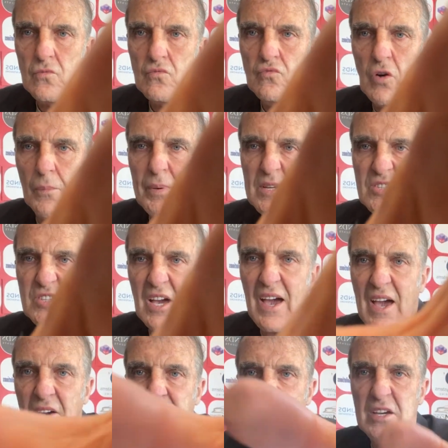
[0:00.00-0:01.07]
Rubbish
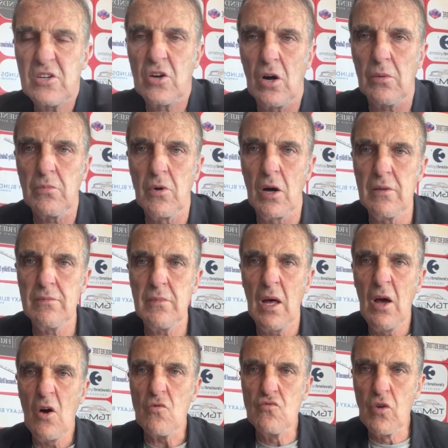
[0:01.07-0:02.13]
FA Cup run,
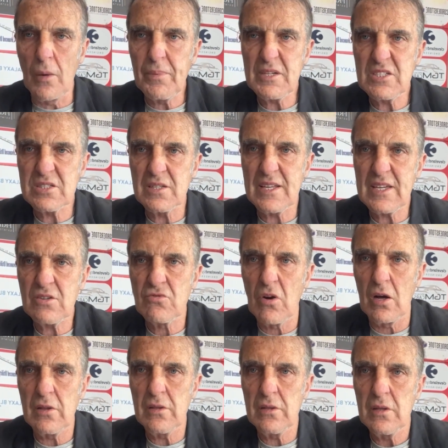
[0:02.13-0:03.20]
rubbish league
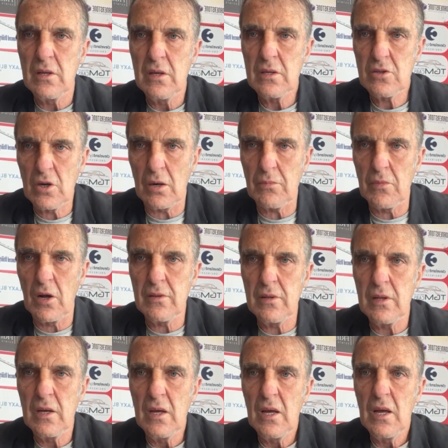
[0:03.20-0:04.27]
run, cup
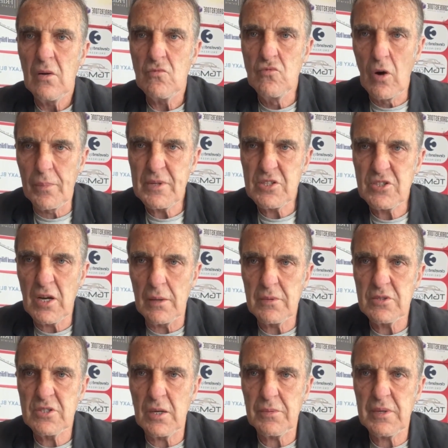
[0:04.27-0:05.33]
run, rubbish
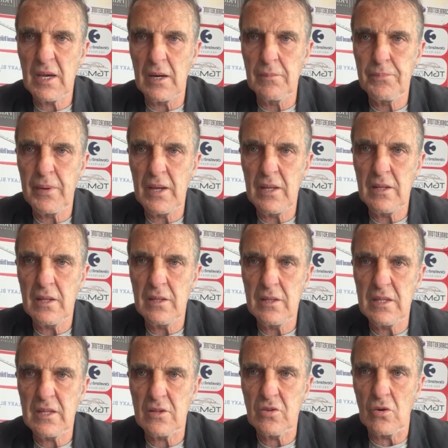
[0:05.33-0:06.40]
championship campaign.
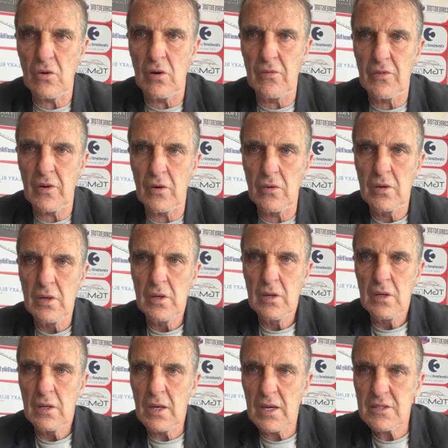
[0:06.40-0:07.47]
Need a top overall.
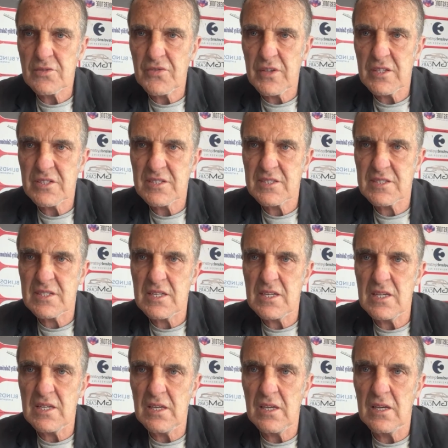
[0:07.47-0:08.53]
That's for
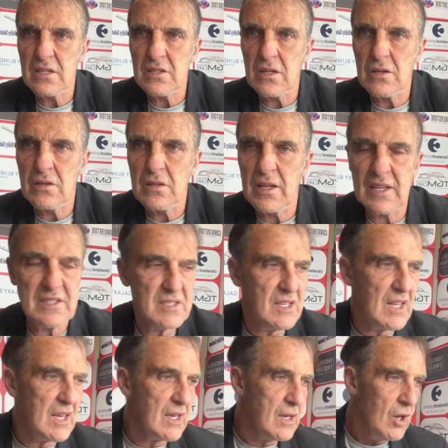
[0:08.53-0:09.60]
Steve. Is it
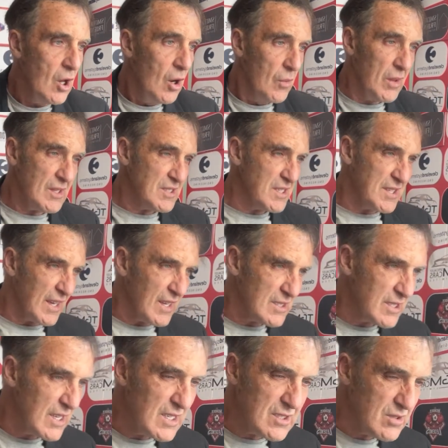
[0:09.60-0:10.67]
1980? Well, that's the thing I
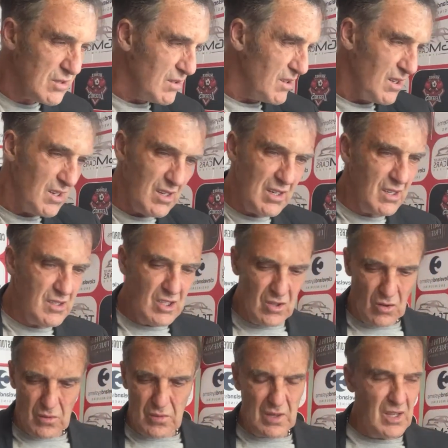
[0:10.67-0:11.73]
says. You
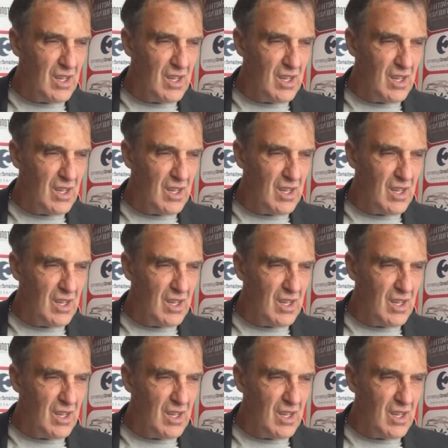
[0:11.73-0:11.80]
know,